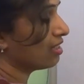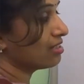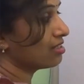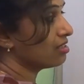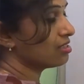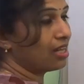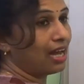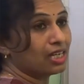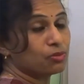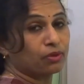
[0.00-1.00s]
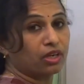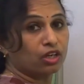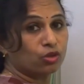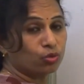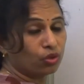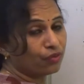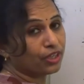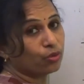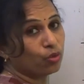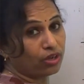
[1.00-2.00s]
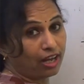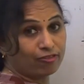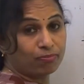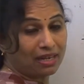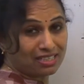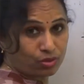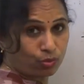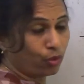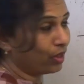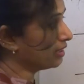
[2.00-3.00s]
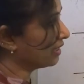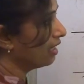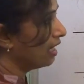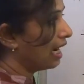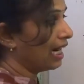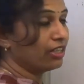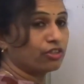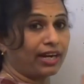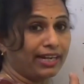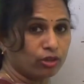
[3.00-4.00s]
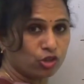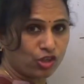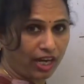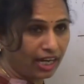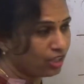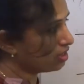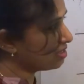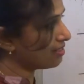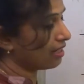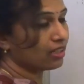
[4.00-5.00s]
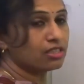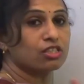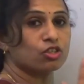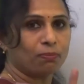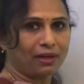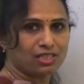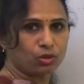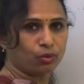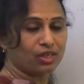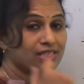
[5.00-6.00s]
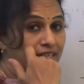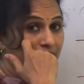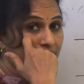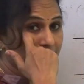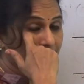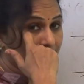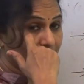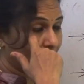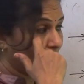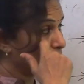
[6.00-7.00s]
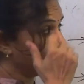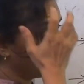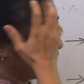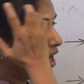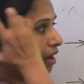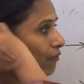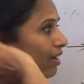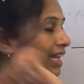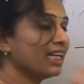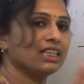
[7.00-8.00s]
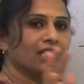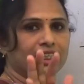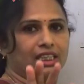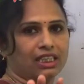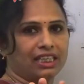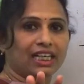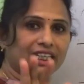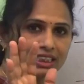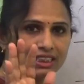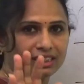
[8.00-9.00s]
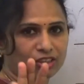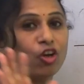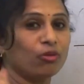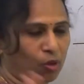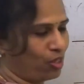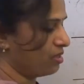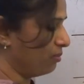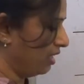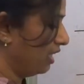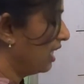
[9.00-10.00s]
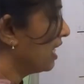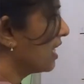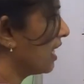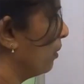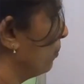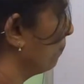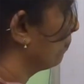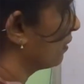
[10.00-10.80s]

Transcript: tenses, as per our rule, we don't have passive voice. I'll try to change this sentence into passive voice and I'll tell you why that is not possible. Now,